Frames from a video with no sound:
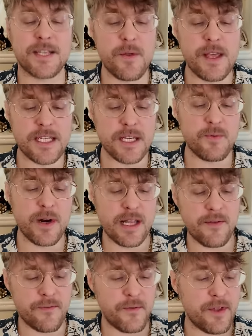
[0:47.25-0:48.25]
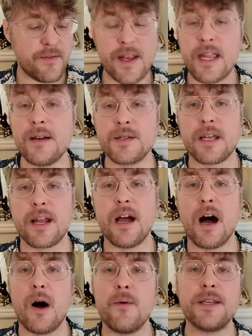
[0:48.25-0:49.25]
so this is one of the videos that I
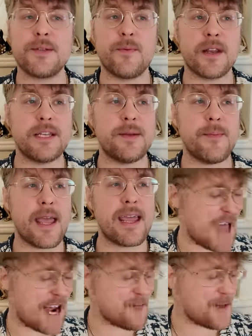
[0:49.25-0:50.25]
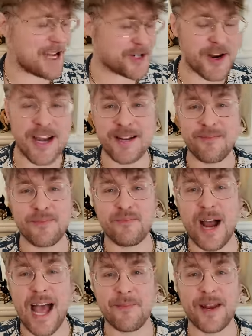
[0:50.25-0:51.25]
always wanted to make. And I'm not trying to
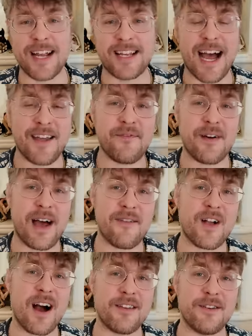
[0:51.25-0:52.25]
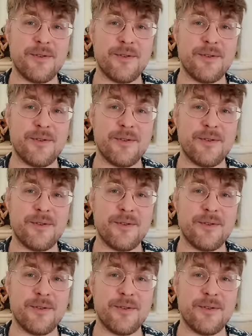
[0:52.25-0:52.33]
brag, but I've gotten a